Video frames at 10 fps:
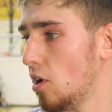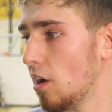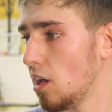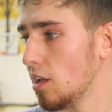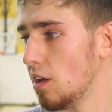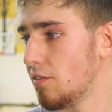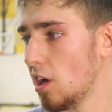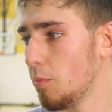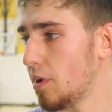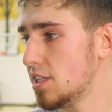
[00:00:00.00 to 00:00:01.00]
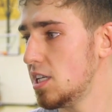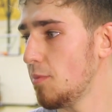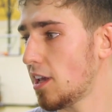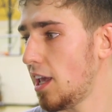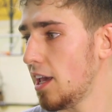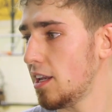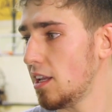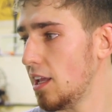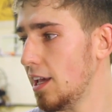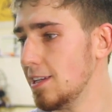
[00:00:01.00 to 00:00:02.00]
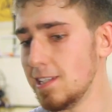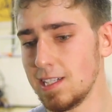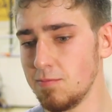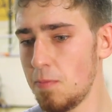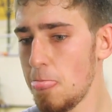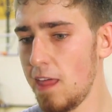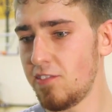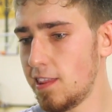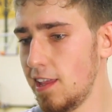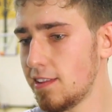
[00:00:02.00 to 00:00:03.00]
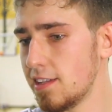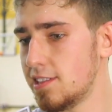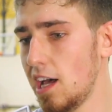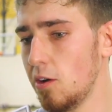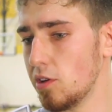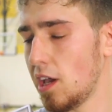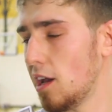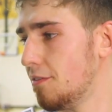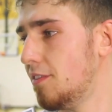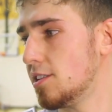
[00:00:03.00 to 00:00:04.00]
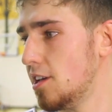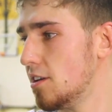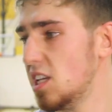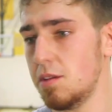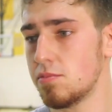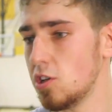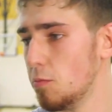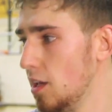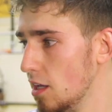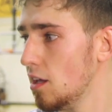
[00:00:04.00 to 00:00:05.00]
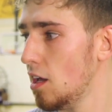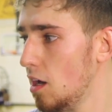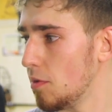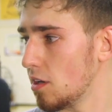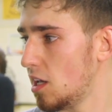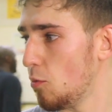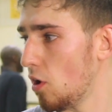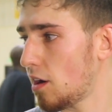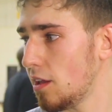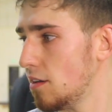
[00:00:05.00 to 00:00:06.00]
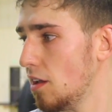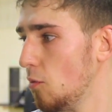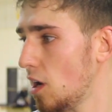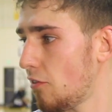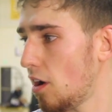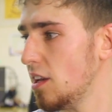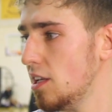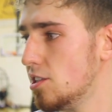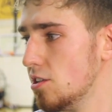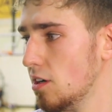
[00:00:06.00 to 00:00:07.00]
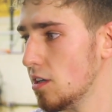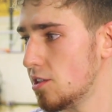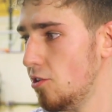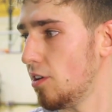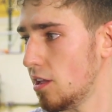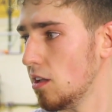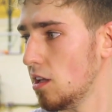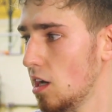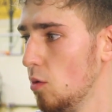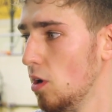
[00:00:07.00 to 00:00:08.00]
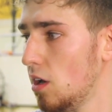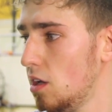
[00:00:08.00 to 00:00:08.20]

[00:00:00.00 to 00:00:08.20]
You know, I'd, love to help any team I can. And um, if they think that's not what kind of fits their team, so be it. I'm going to keep working and, and, whatever I need to, uh, to do to get in the league, I will.